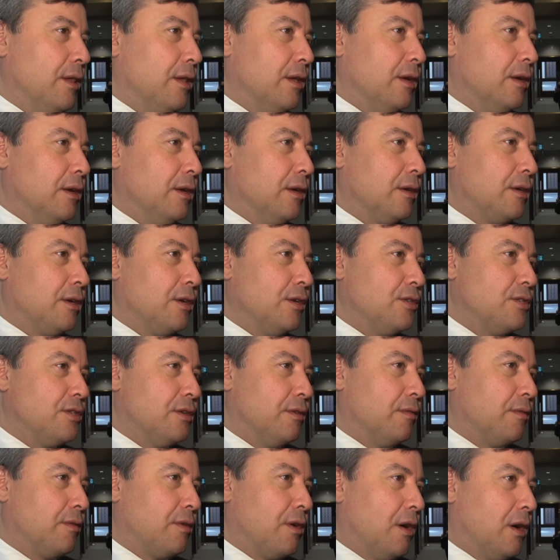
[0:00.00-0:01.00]
the
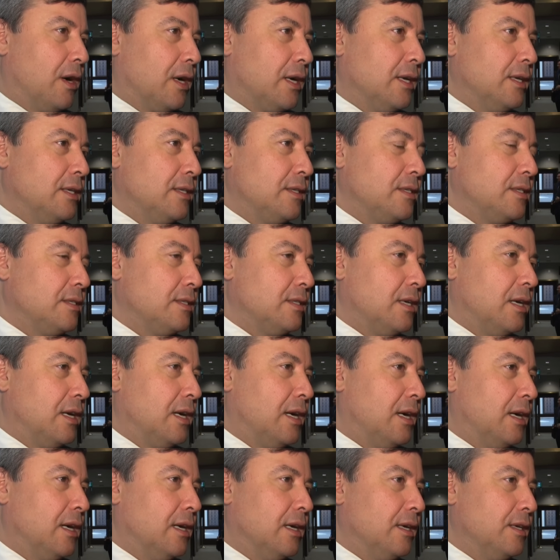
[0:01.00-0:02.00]
Conservative caucus,
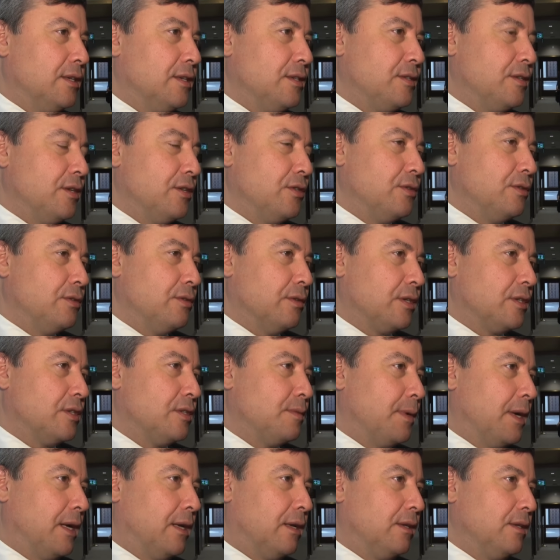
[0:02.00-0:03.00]
uh, a decision to
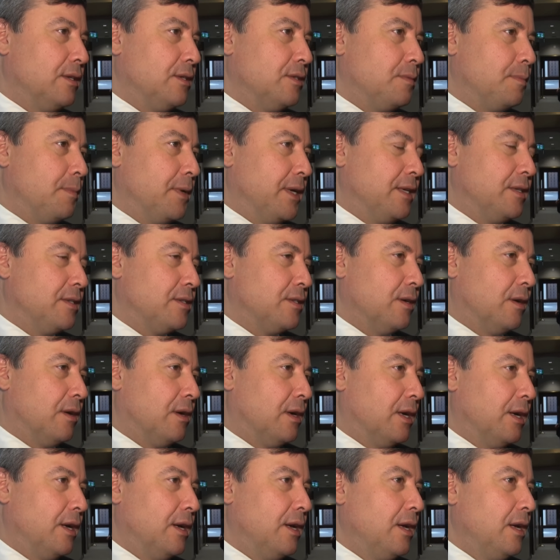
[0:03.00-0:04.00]
expel is based
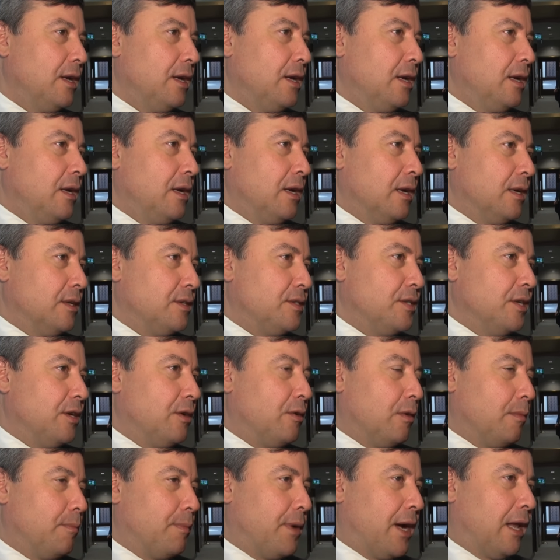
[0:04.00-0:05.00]
on a
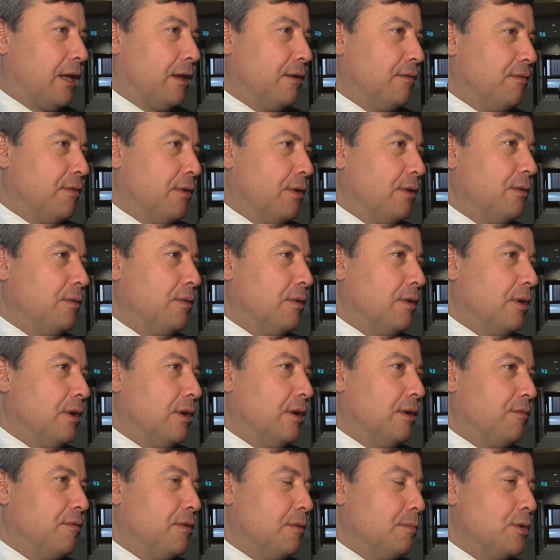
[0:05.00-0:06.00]
secret ballot vote
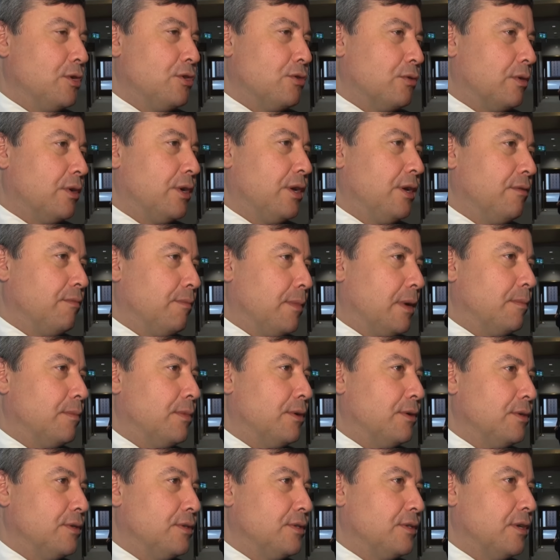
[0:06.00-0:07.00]
of the majority of
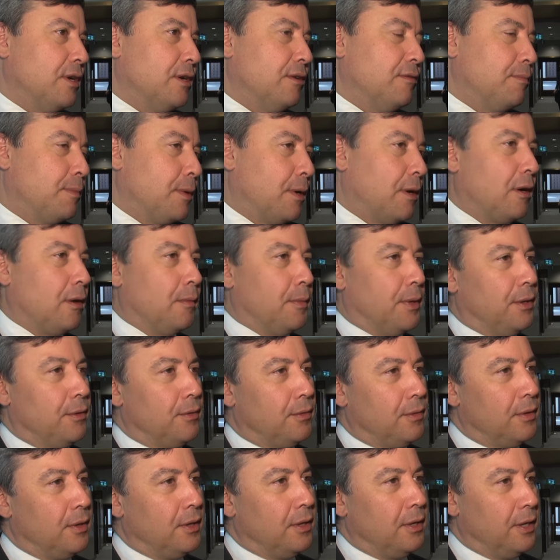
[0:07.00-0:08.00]
members of
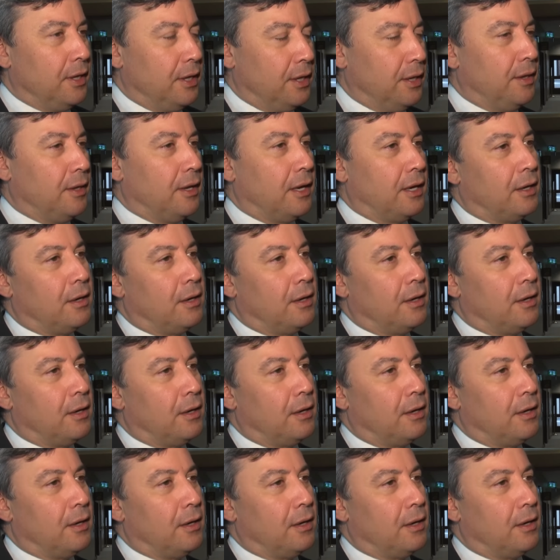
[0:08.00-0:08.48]
parliament in that